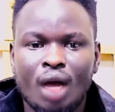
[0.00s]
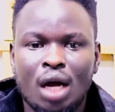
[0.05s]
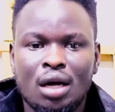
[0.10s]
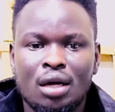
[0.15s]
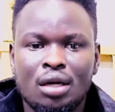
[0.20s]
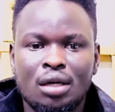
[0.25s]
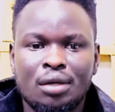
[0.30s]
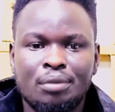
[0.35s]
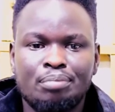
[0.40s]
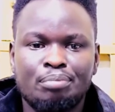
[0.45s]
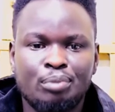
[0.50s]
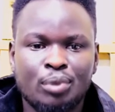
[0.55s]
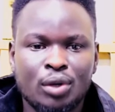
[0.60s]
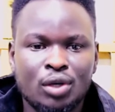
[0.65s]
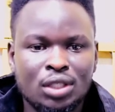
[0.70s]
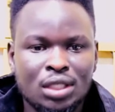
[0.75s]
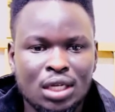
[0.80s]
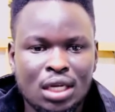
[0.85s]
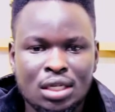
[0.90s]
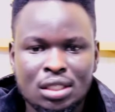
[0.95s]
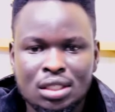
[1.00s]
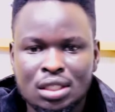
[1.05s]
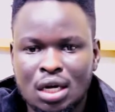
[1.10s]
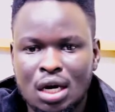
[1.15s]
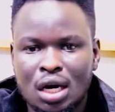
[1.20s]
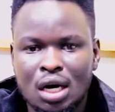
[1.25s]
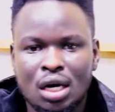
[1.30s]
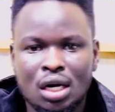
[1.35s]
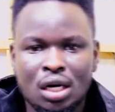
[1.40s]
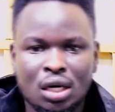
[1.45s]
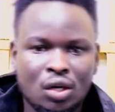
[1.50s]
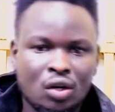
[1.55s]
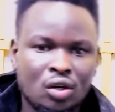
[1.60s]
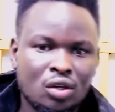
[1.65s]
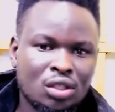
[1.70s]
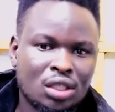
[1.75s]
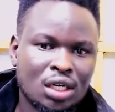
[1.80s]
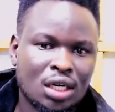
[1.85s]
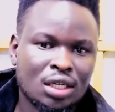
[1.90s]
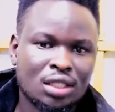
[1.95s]
Uh, important uh,
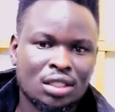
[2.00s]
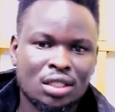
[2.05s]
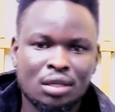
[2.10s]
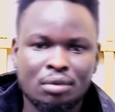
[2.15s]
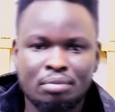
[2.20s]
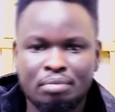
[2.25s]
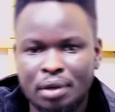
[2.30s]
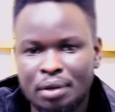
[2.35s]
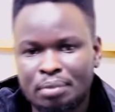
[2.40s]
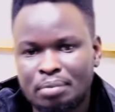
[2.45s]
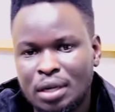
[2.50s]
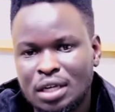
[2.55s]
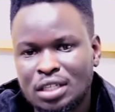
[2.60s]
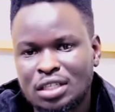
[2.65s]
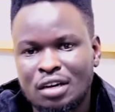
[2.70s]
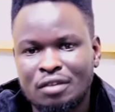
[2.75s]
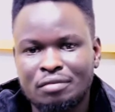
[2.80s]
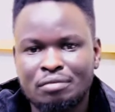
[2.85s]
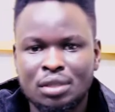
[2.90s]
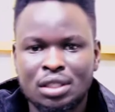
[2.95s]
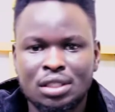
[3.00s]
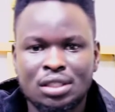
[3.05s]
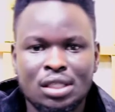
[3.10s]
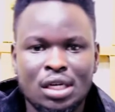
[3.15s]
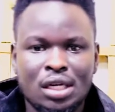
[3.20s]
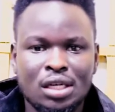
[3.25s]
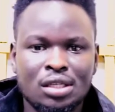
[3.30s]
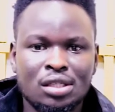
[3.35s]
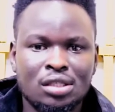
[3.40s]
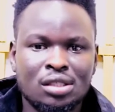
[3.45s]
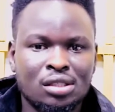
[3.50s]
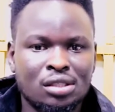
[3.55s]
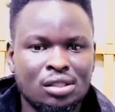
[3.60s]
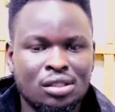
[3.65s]
contracts and papers have been signed.